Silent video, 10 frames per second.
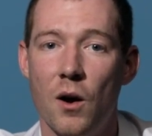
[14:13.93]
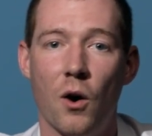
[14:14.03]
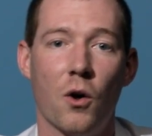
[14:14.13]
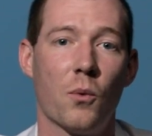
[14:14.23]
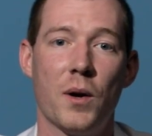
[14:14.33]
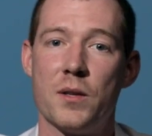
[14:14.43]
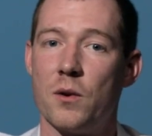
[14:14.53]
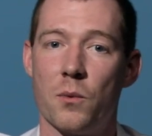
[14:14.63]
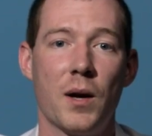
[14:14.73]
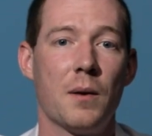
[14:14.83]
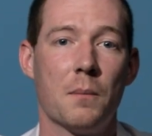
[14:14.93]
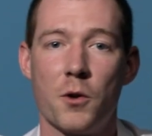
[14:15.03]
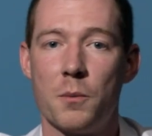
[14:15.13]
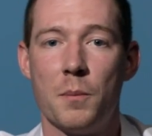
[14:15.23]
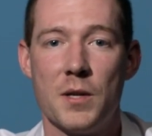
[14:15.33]
all the way to writing
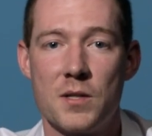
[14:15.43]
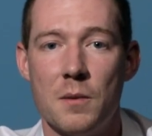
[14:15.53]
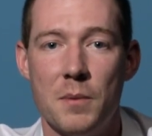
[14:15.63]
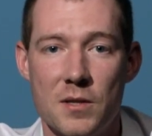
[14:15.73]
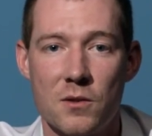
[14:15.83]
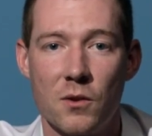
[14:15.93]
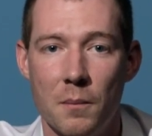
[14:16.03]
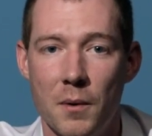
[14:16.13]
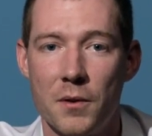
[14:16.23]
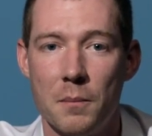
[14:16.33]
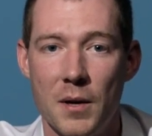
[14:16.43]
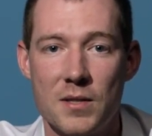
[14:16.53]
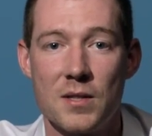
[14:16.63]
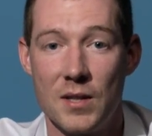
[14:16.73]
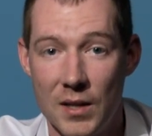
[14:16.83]
multiple pieces of business on a monthly
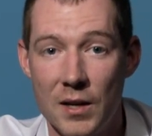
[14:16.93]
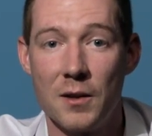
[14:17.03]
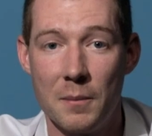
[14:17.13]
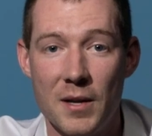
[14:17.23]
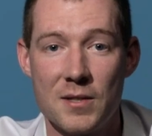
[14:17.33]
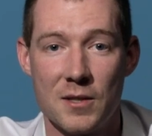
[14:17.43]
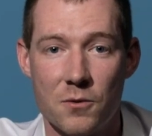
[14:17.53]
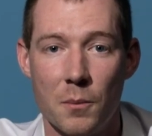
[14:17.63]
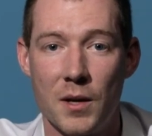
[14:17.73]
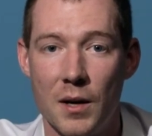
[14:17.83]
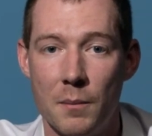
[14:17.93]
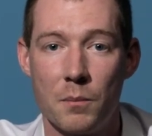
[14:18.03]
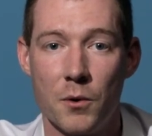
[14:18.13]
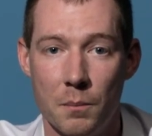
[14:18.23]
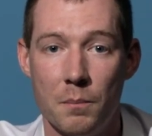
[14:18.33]
basis and a yearly basis for
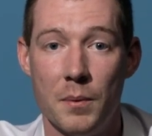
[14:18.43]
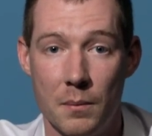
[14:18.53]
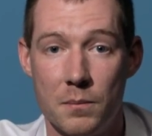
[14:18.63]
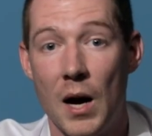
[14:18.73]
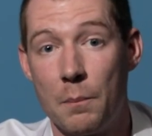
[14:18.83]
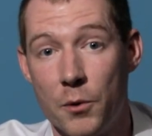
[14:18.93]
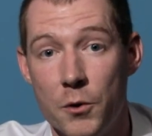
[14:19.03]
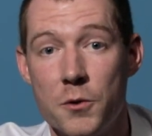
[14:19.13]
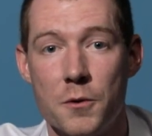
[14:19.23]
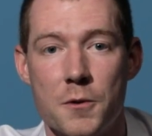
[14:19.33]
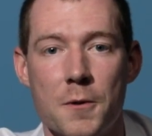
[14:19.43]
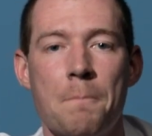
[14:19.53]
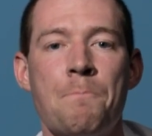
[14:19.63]
becoming top producers.